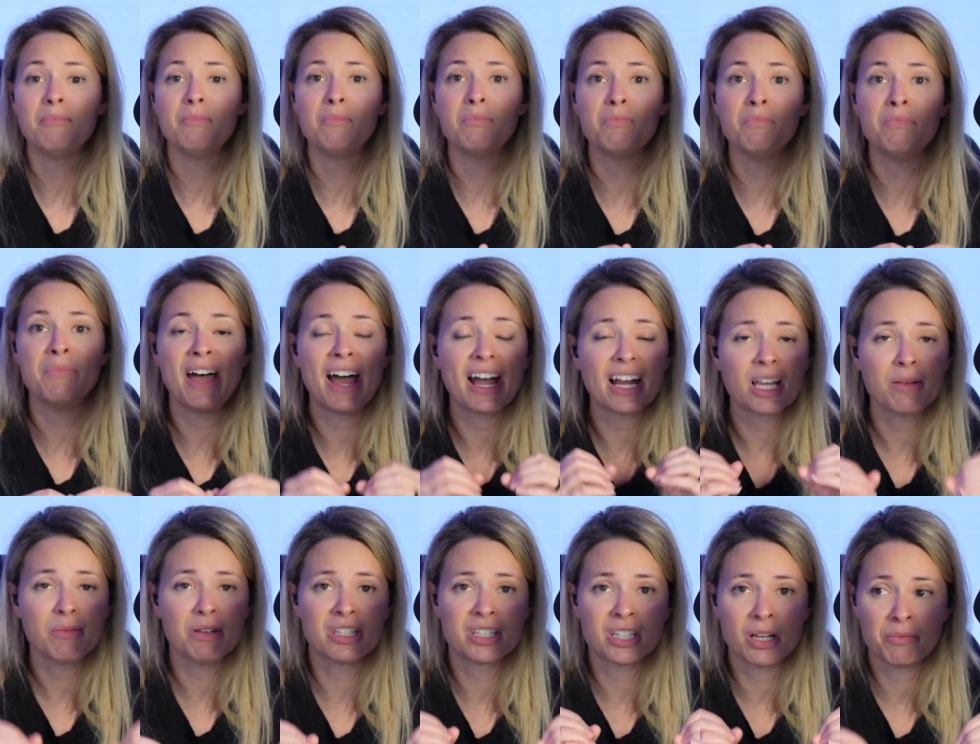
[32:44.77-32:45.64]
that
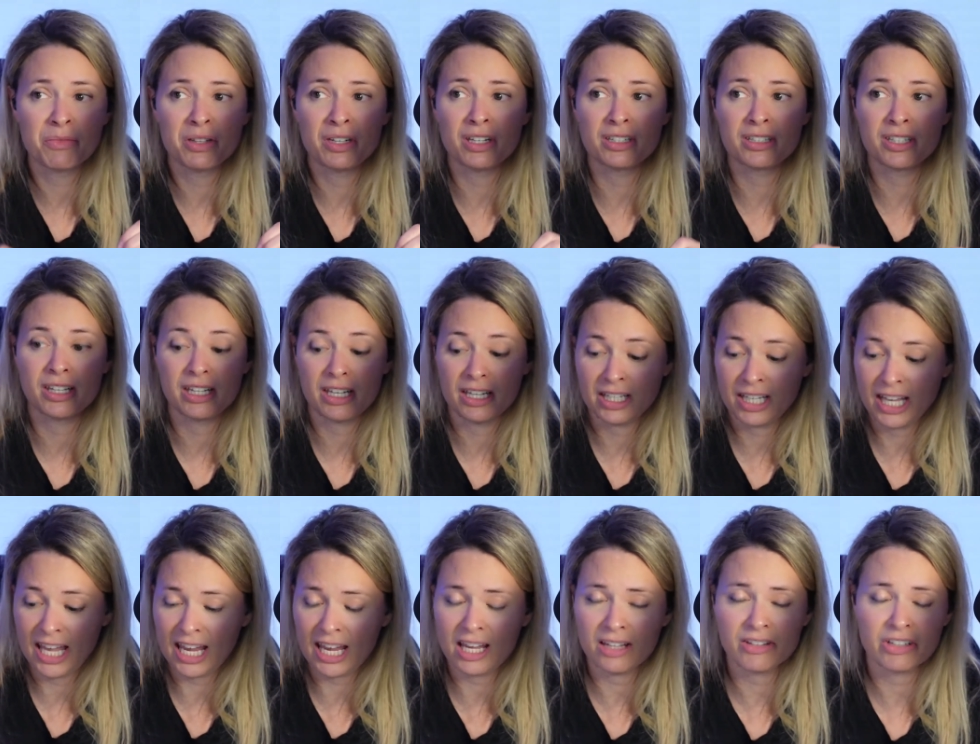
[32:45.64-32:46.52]
could be something that's
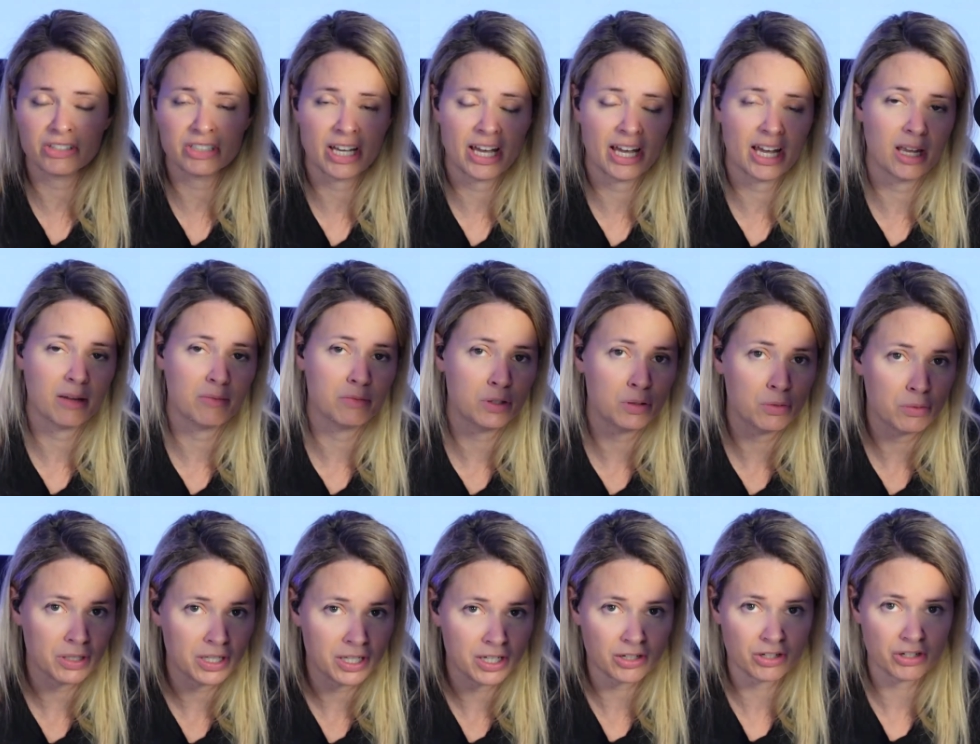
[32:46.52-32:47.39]
taking the time to
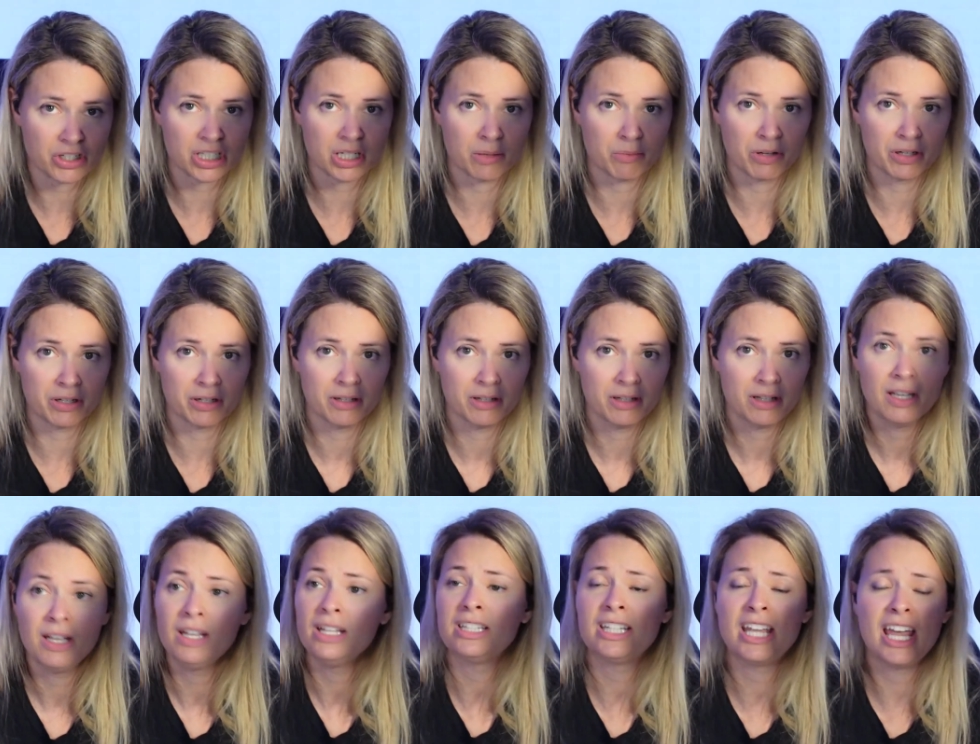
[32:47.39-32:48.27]
hear someone,
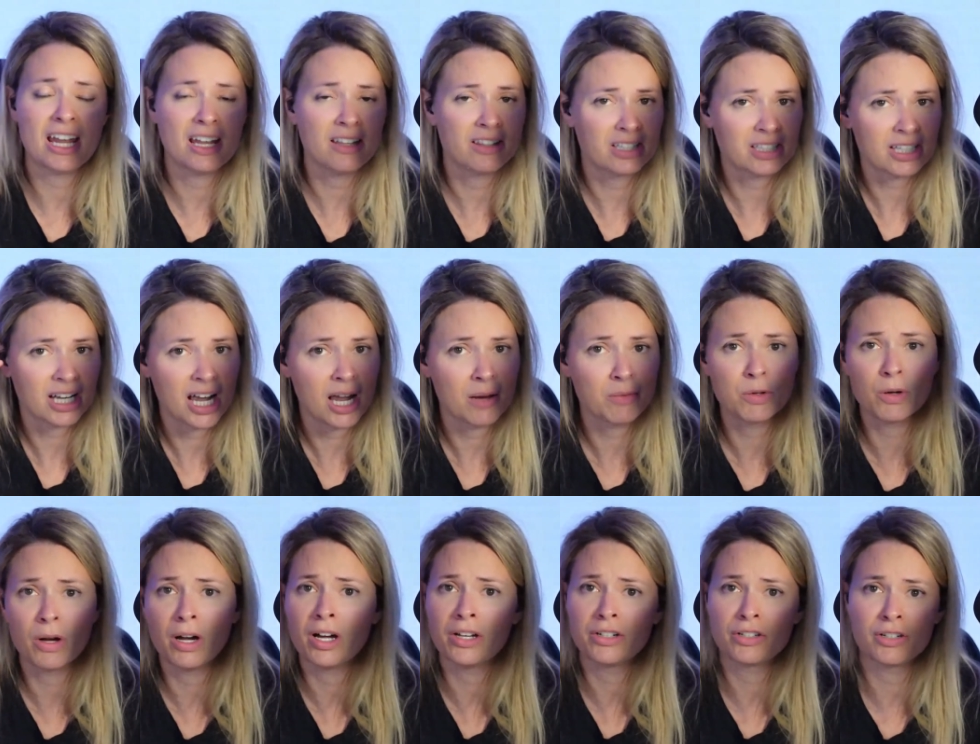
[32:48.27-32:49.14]
taking the time
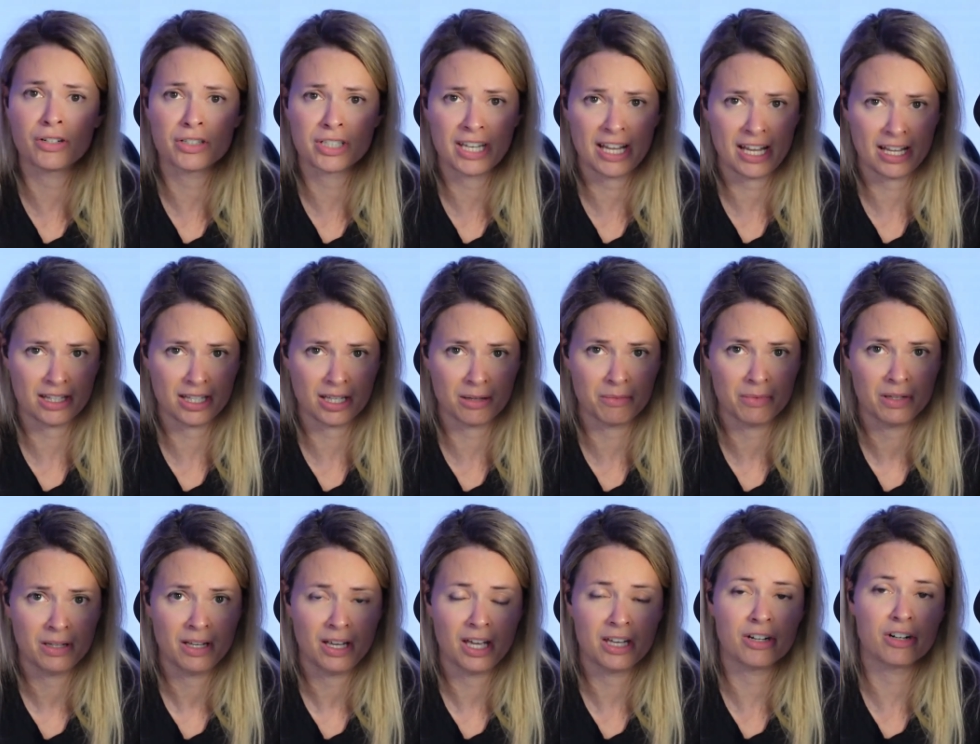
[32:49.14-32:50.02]
to understand them
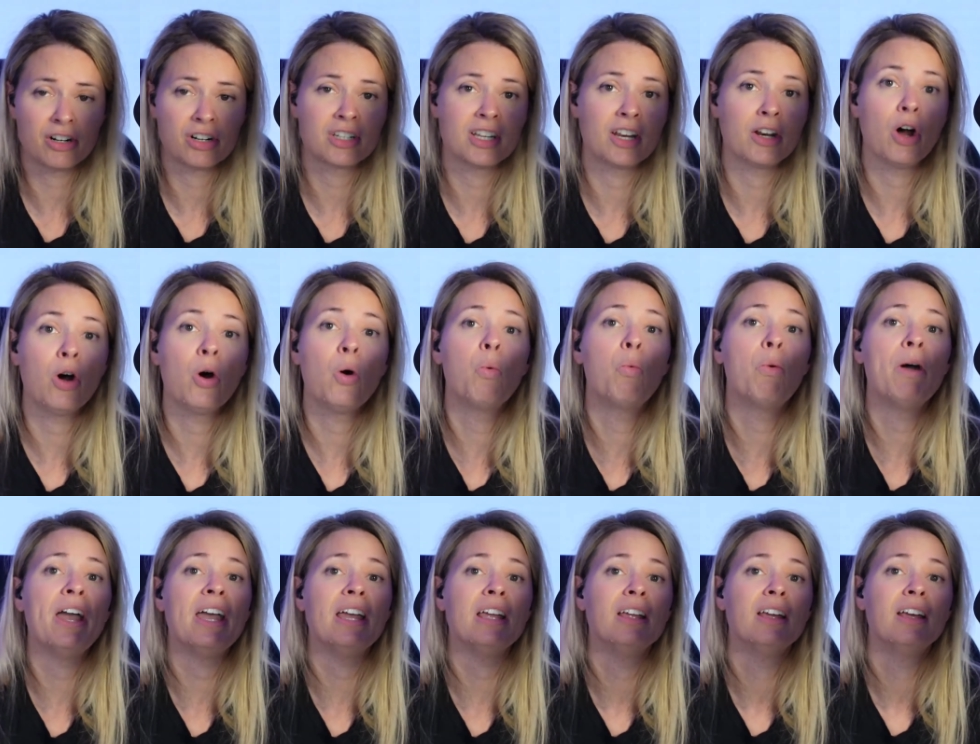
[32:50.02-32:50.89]
and understand, oh,
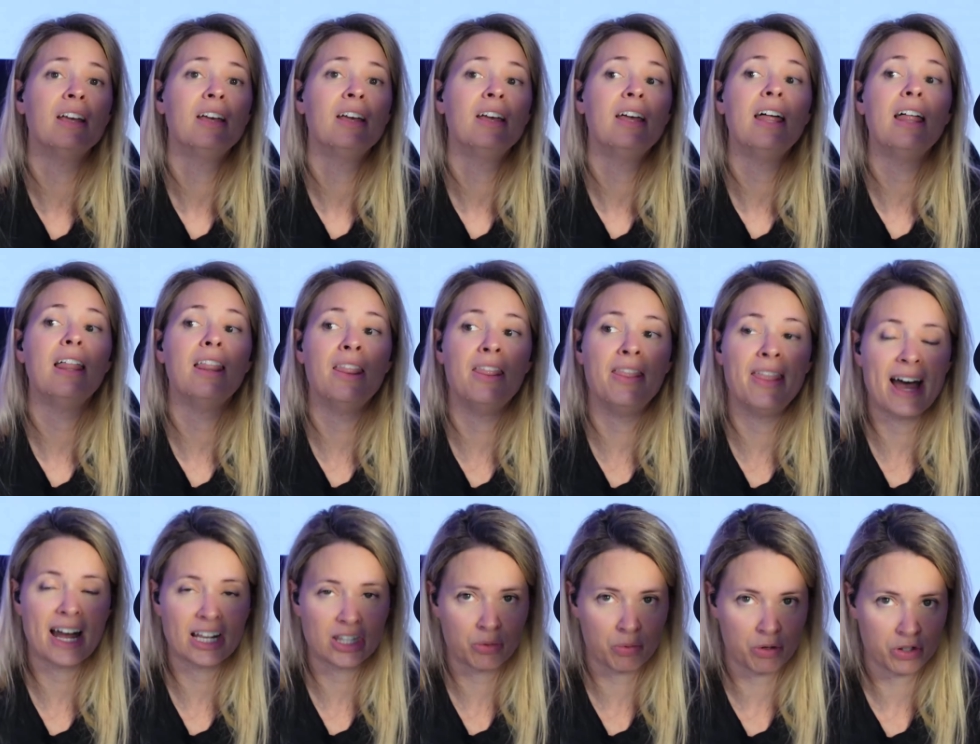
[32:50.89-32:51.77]
wait,
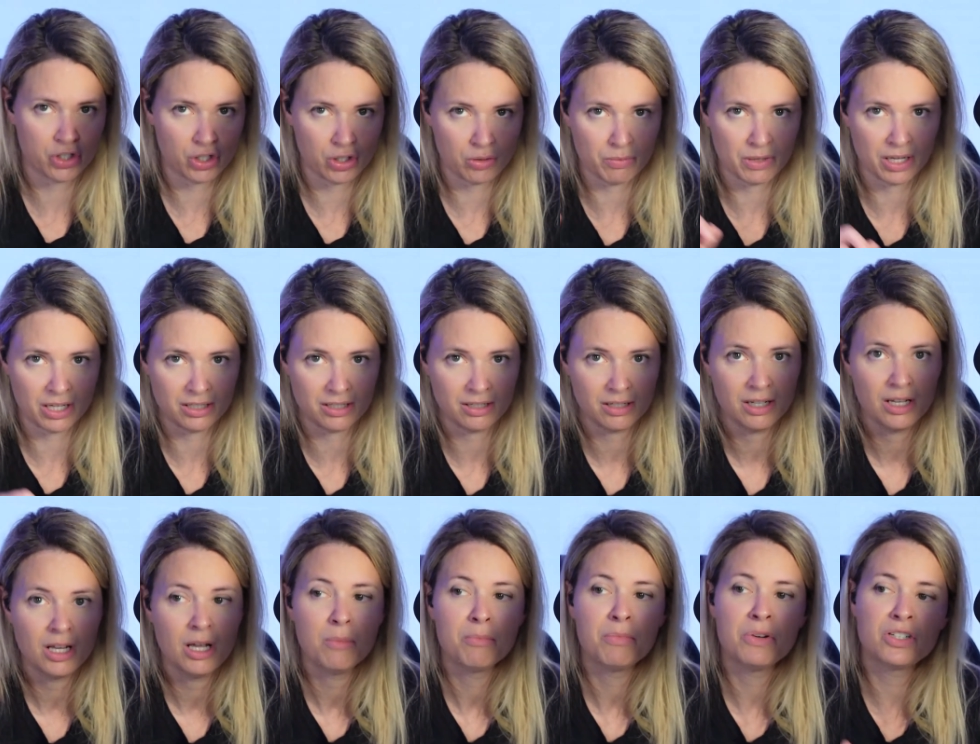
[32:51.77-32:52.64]
that's what you meant.
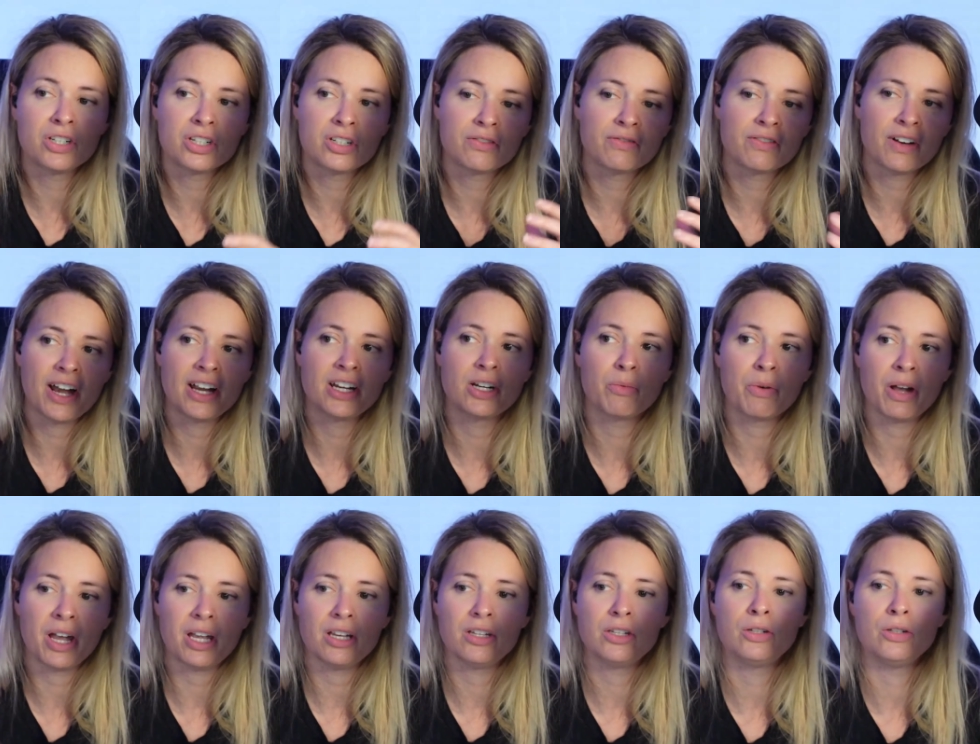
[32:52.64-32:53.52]
But just find a
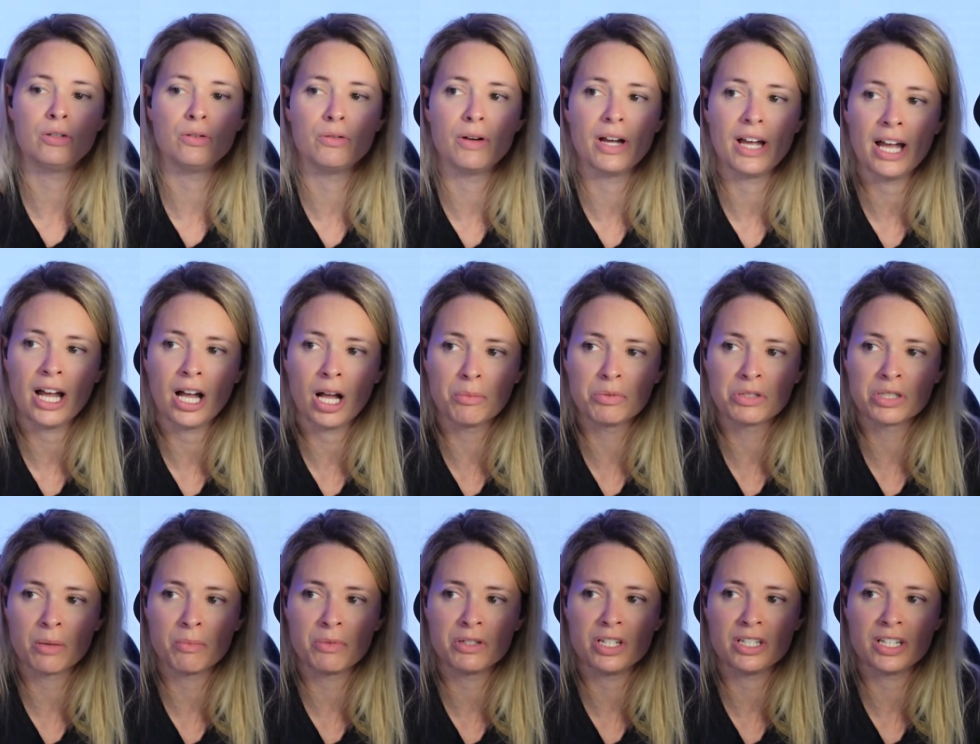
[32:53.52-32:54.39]
way to help
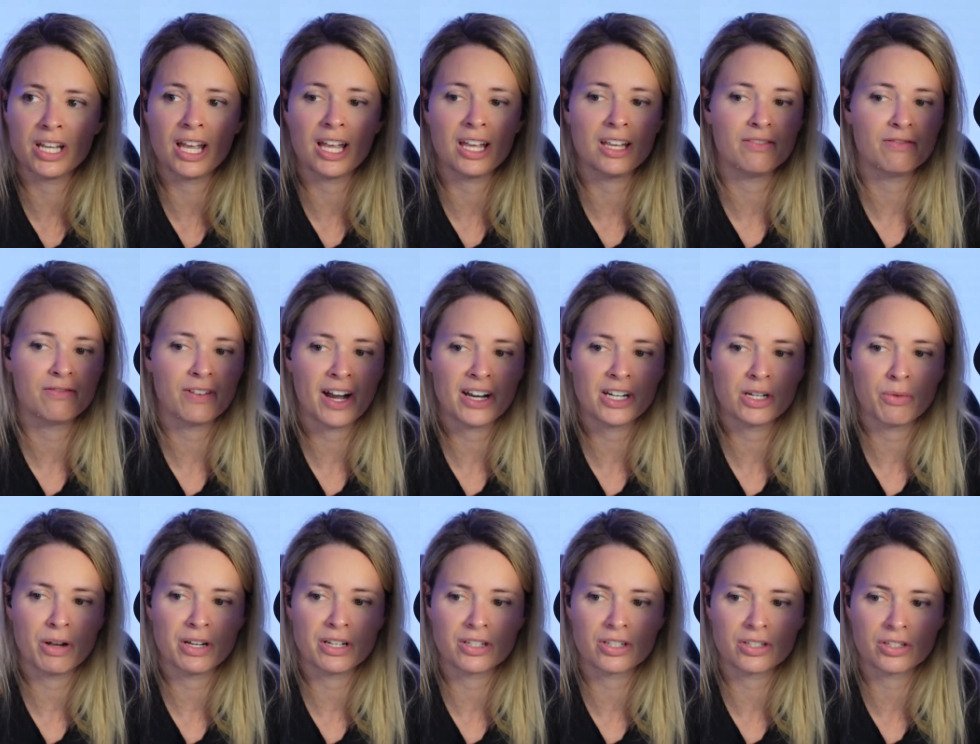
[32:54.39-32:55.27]
someone today, find a
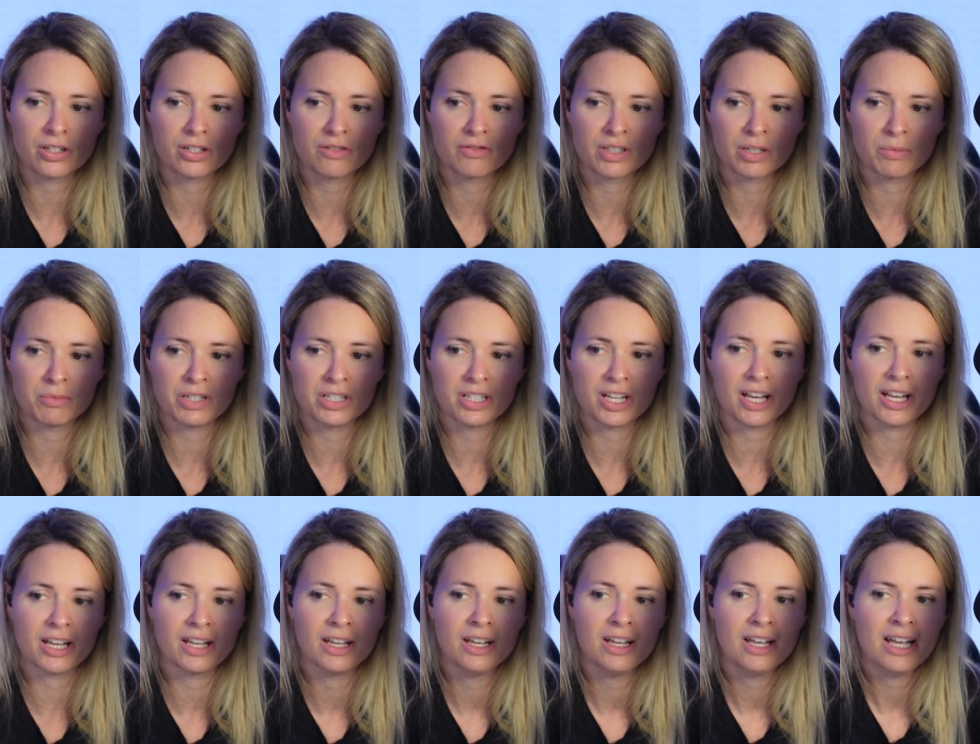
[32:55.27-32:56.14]
way to serve someone
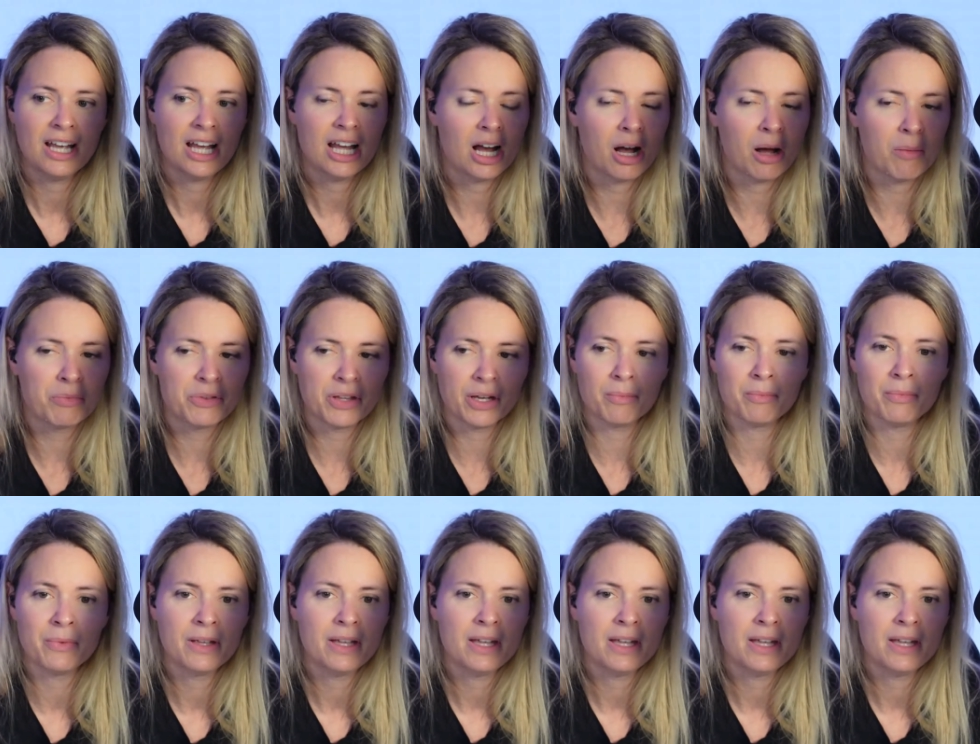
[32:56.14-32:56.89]
today, help them.